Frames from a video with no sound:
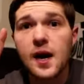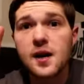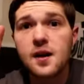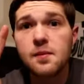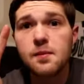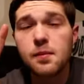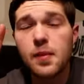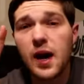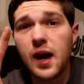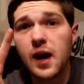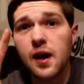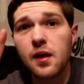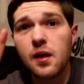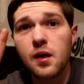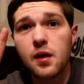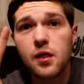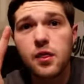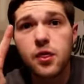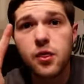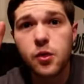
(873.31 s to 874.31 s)
can buy
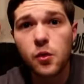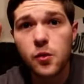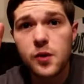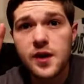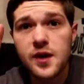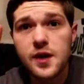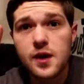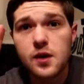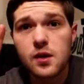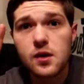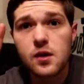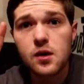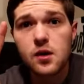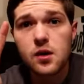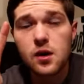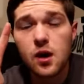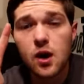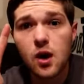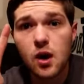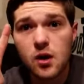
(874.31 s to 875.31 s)
3
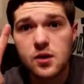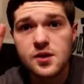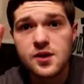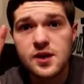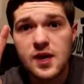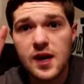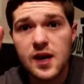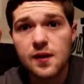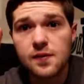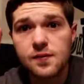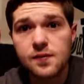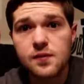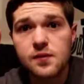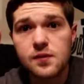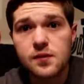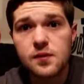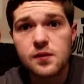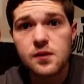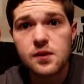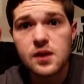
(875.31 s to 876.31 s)
RCF
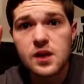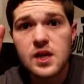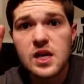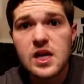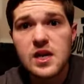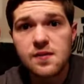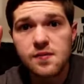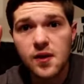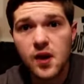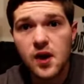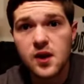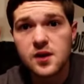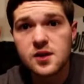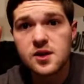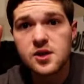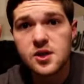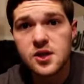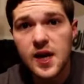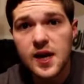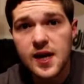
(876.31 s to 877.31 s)

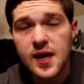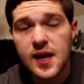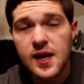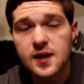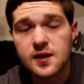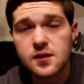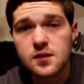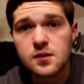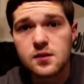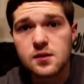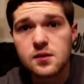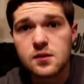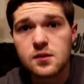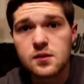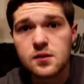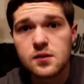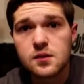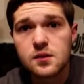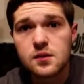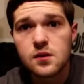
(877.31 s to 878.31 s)
EVOX J8s
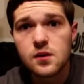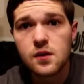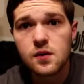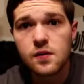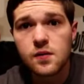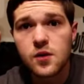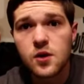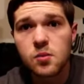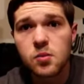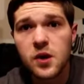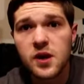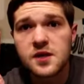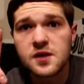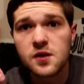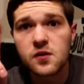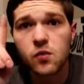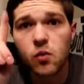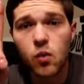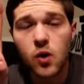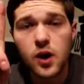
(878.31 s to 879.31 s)
for the price
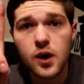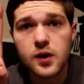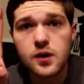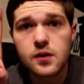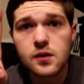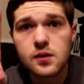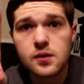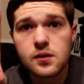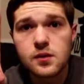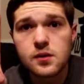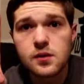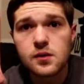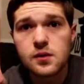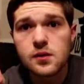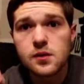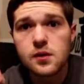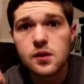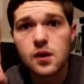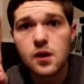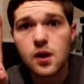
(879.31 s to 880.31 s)
of 1
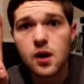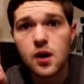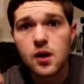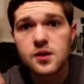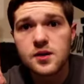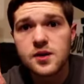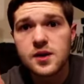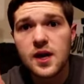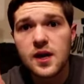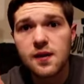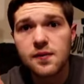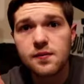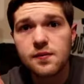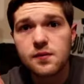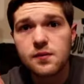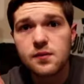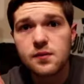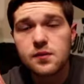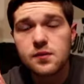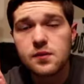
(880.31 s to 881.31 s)
RCF
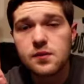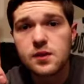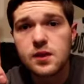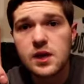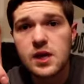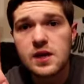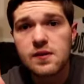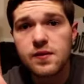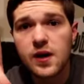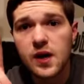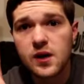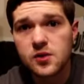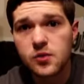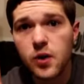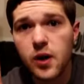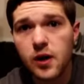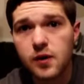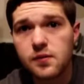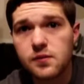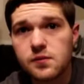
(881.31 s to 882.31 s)
EVOX
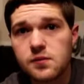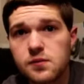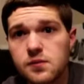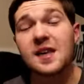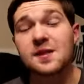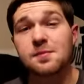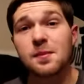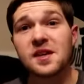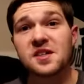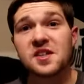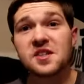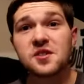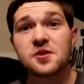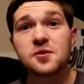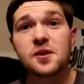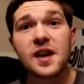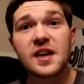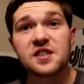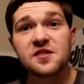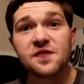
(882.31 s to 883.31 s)
12. As much as you
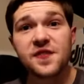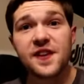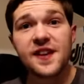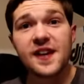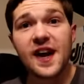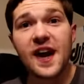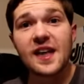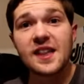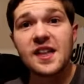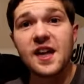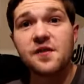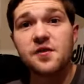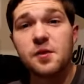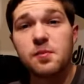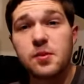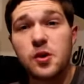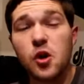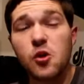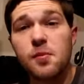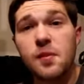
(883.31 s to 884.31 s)
guys think I love to blow